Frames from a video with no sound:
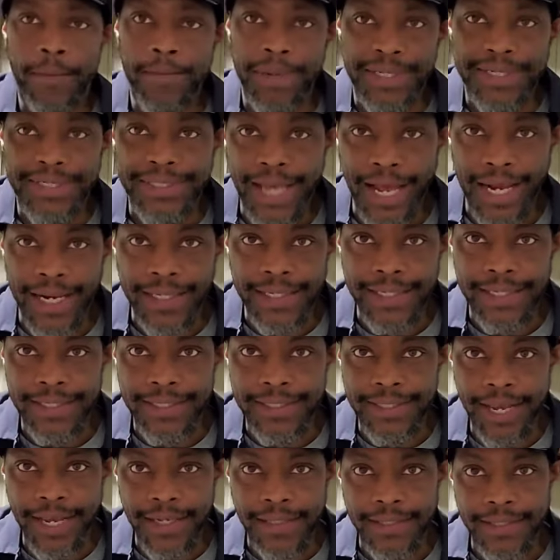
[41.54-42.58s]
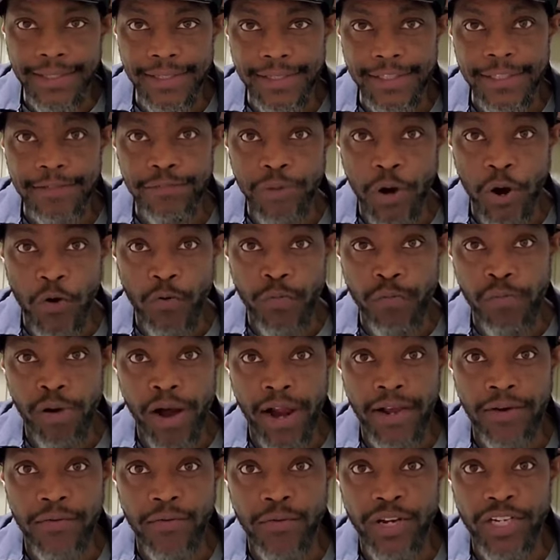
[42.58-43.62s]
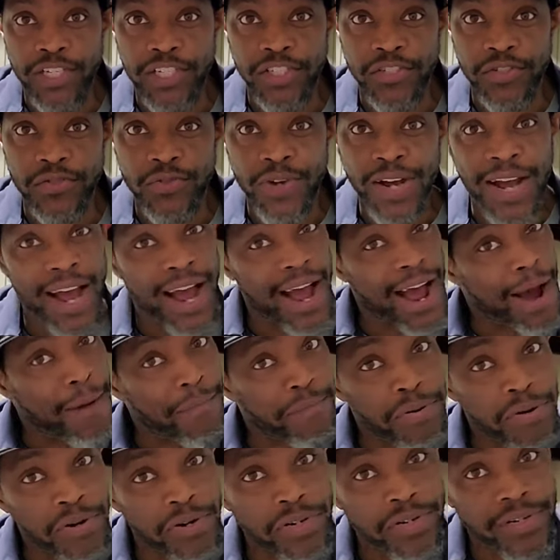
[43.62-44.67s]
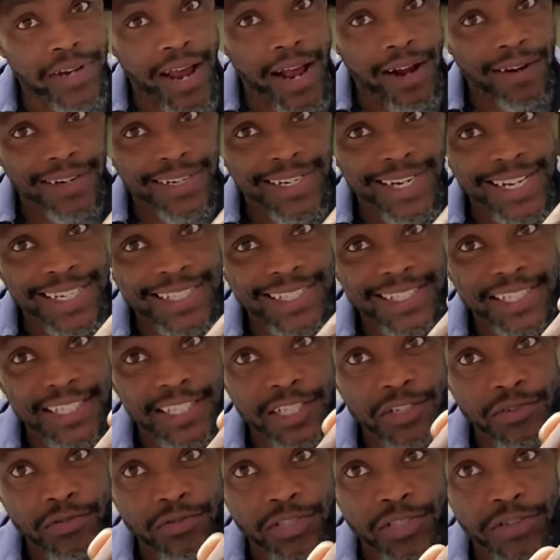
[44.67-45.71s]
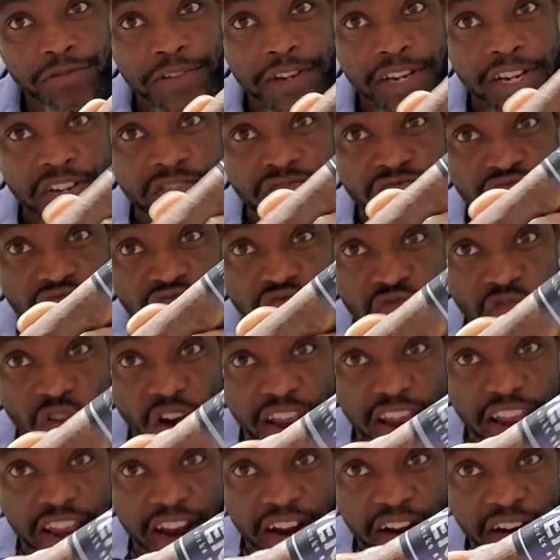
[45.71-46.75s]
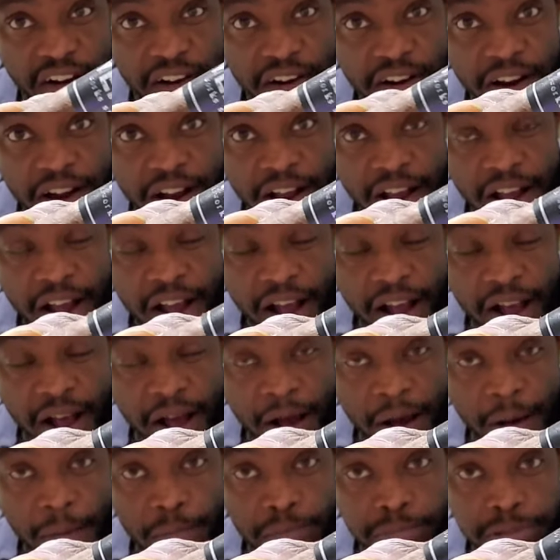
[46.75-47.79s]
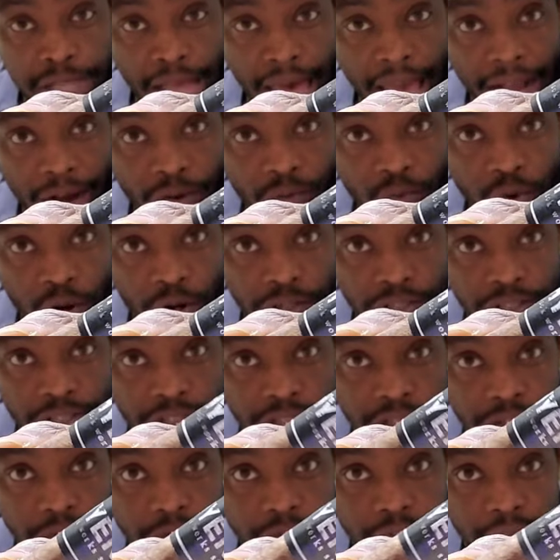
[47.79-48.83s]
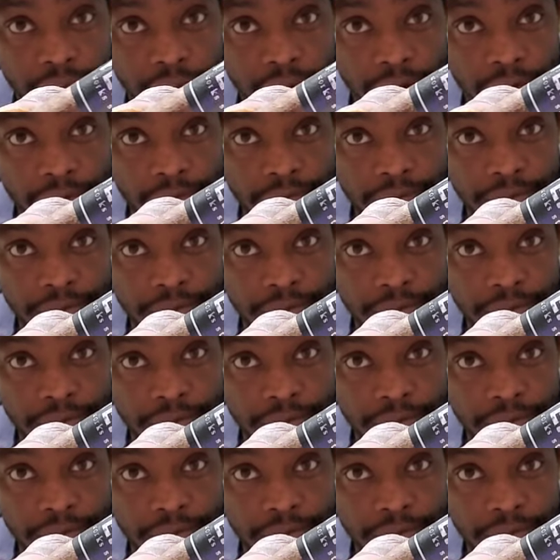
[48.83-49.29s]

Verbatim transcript: I'm excited to take this smoke break with you. I pulled out an exclusive and rare Black Work Studio.